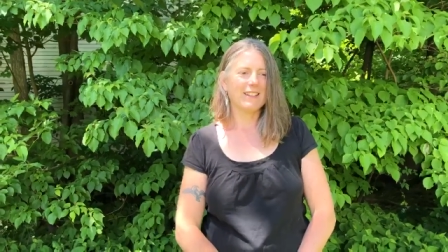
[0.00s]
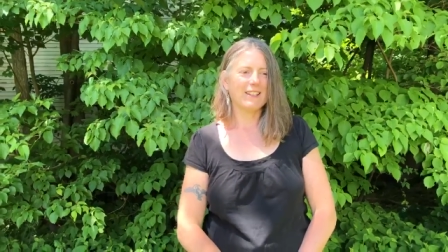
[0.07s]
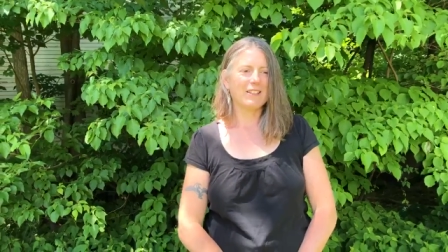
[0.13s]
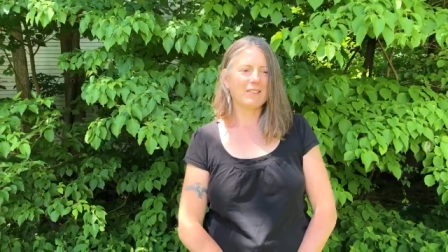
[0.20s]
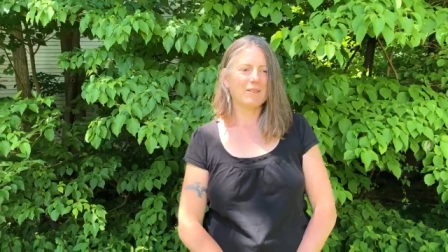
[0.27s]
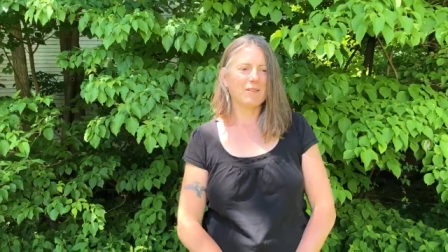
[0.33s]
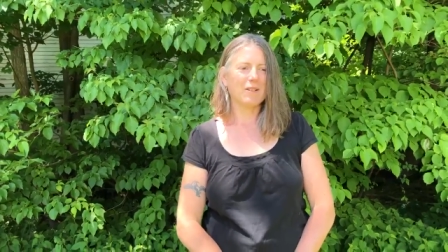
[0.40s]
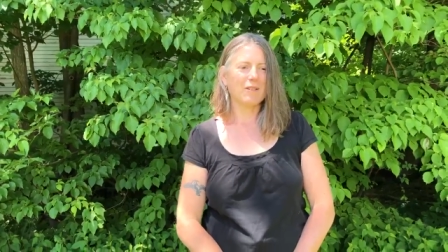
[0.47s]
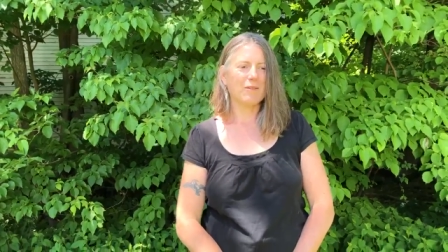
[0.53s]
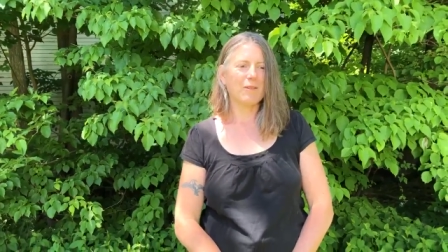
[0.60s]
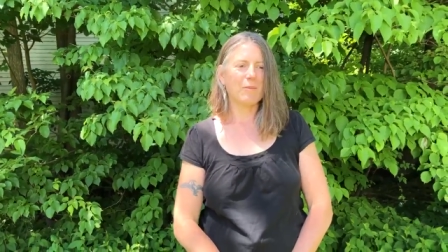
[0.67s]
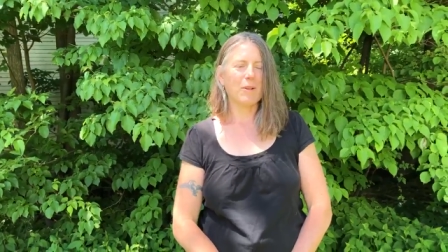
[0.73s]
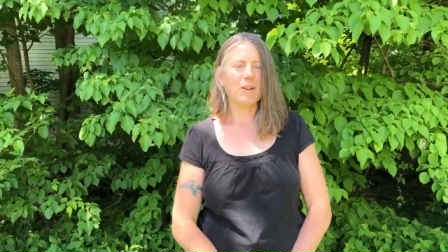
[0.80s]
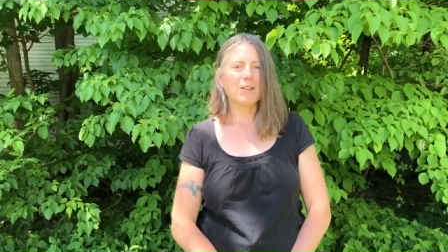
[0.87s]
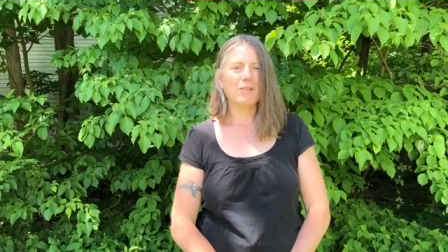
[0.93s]
it's a
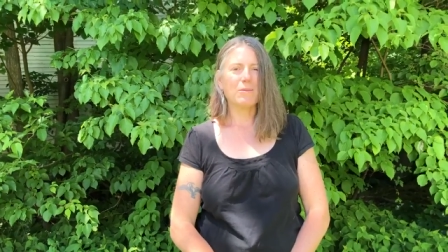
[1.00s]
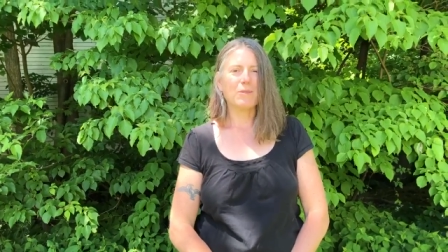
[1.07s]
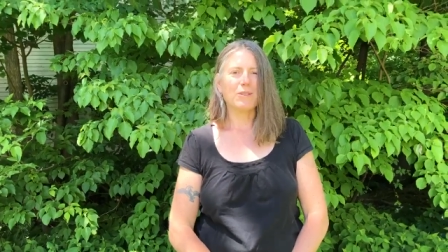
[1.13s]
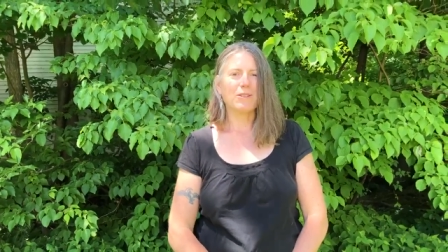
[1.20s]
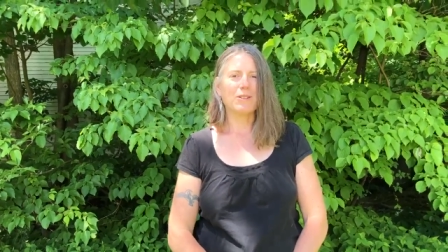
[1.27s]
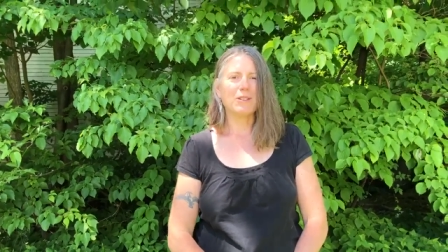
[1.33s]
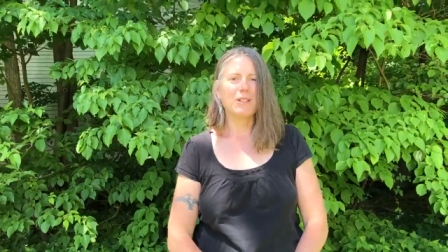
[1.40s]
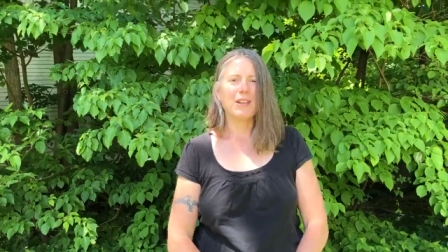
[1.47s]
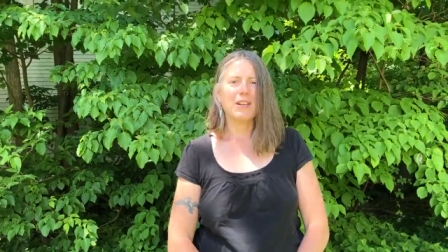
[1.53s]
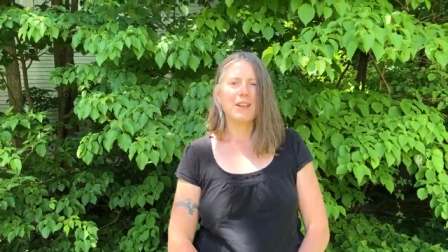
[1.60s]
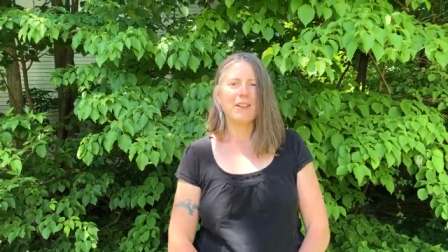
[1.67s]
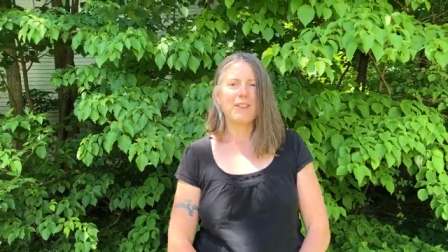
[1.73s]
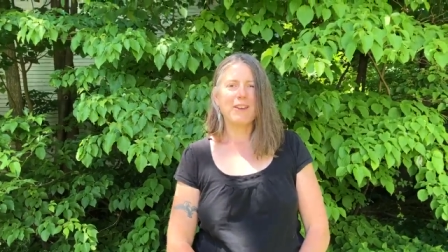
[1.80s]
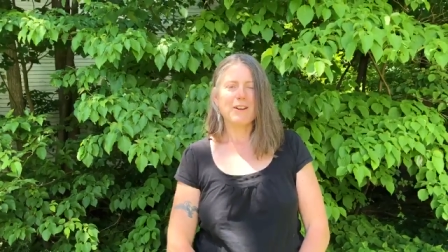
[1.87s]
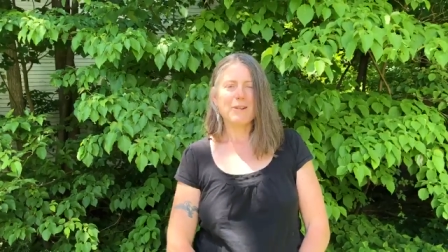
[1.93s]
remarkable
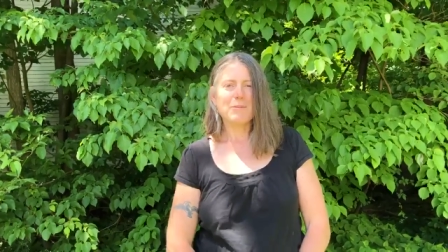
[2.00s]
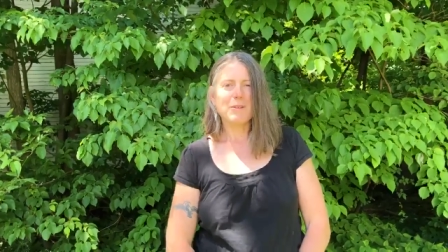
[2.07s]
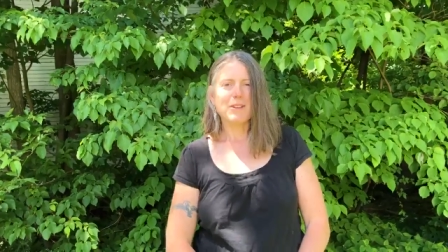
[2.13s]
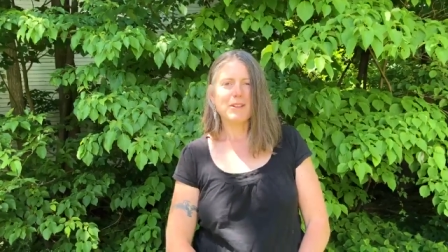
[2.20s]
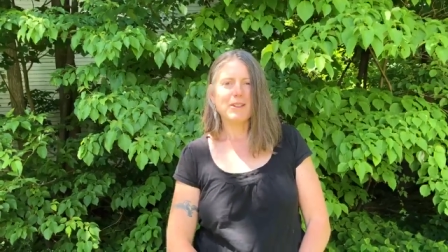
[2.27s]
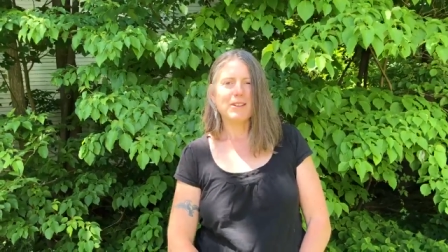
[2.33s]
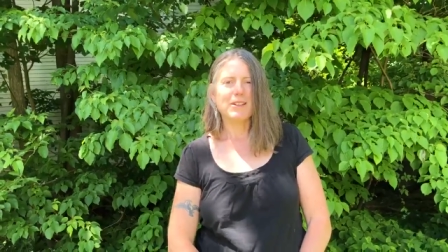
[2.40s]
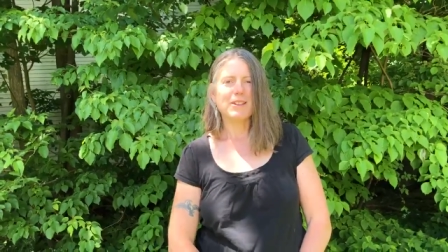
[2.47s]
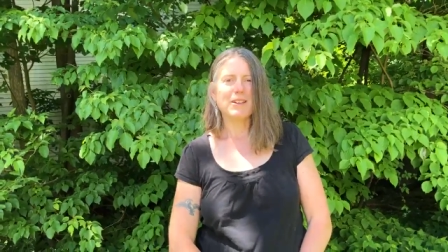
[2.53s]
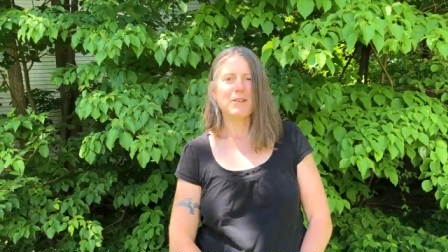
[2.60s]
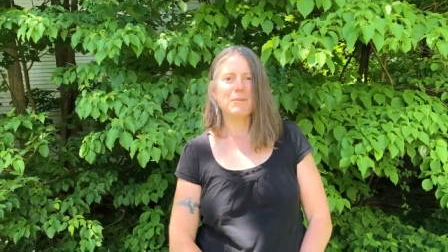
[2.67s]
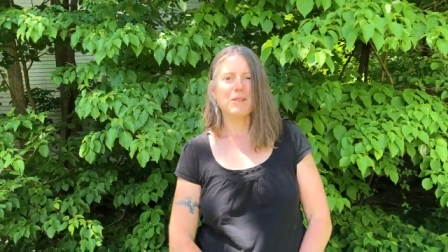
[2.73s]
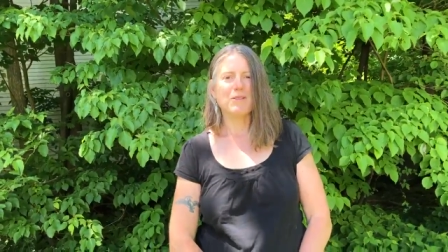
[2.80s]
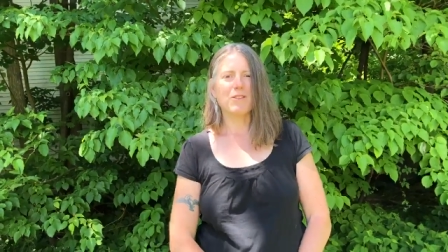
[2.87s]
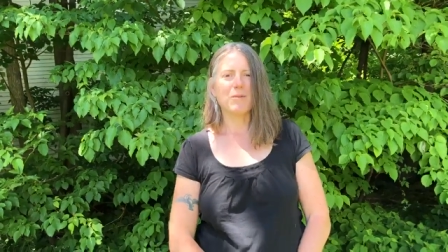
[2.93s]
therapy
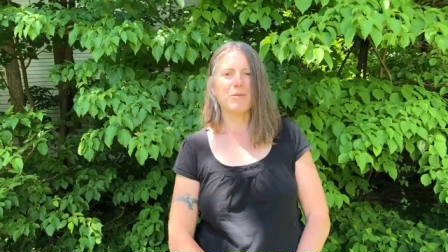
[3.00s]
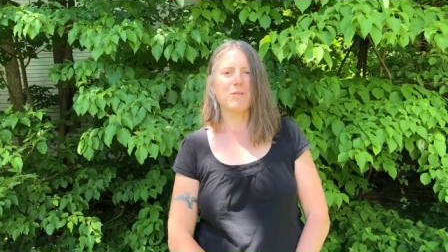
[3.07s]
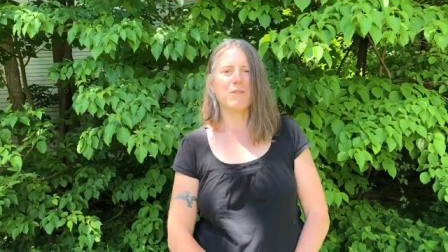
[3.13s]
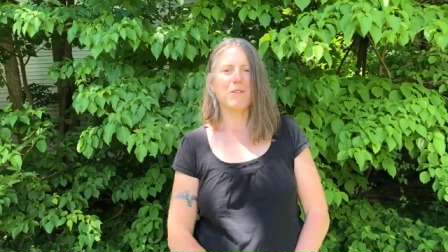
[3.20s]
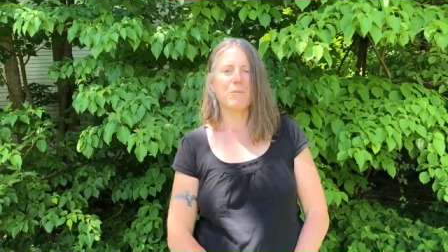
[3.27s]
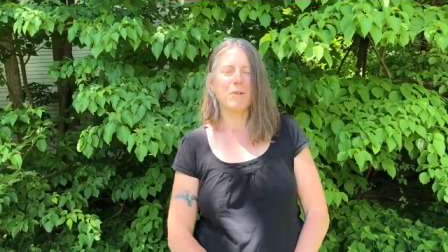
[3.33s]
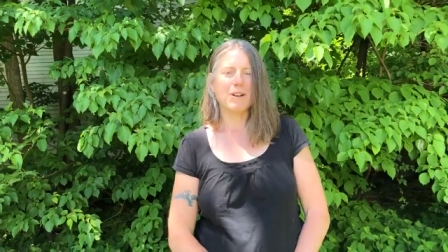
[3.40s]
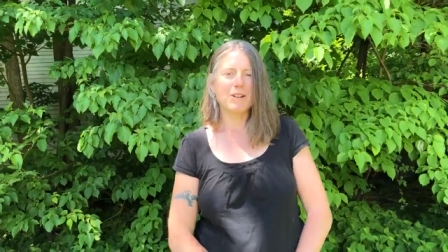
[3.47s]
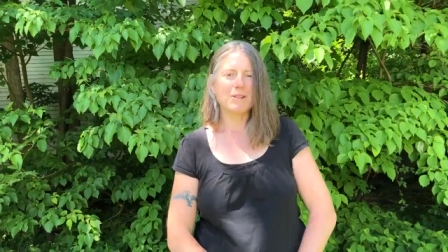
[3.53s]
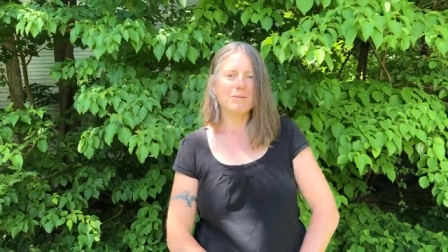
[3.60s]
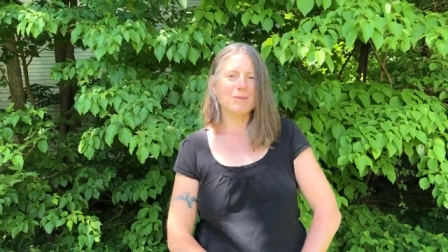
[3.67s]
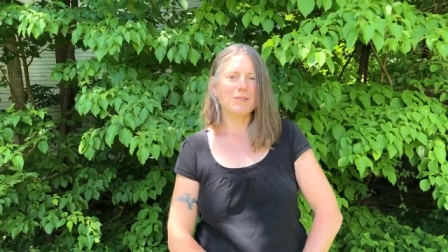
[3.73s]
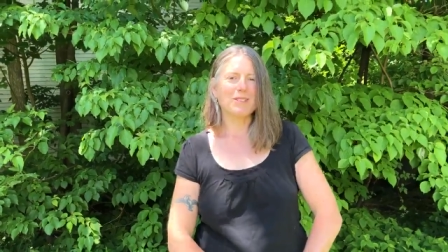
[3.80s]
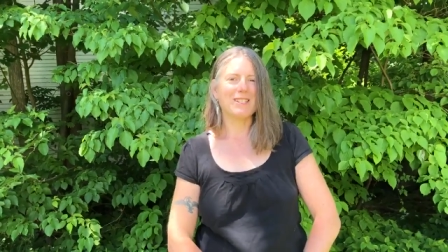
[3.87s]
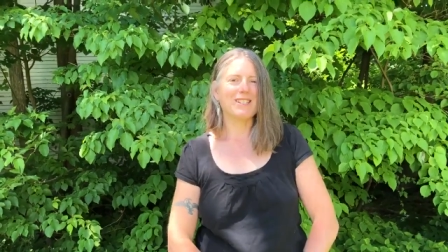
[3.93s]
coming from a
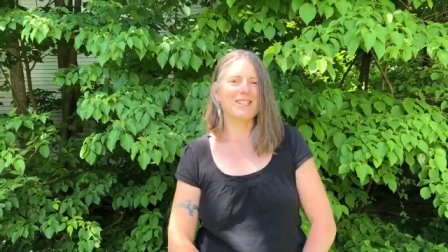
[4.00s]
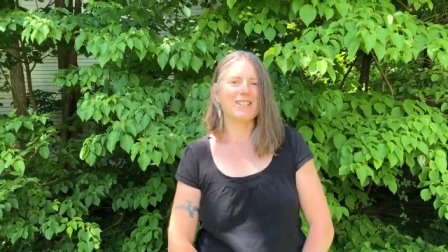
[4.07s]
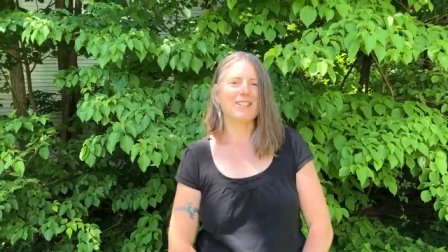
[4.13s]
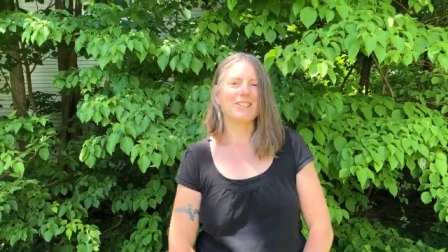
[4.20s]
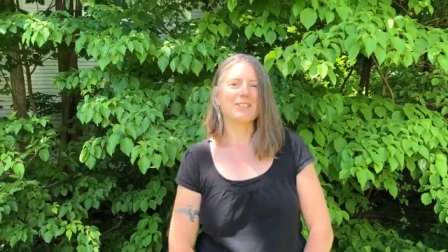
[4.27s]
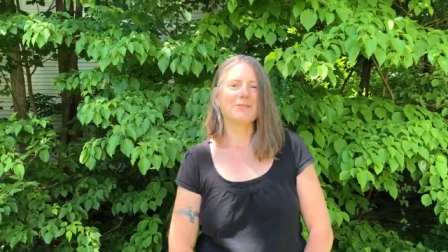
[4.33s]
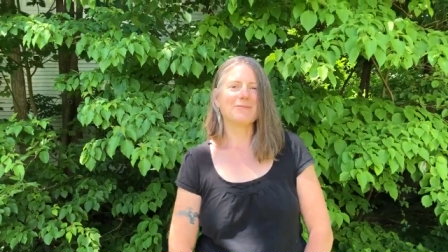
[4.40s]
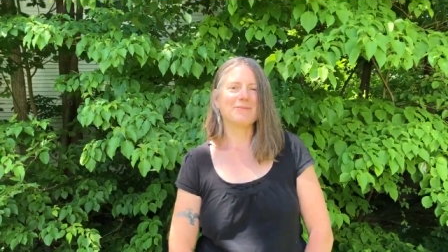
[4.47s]
remarkable teacher.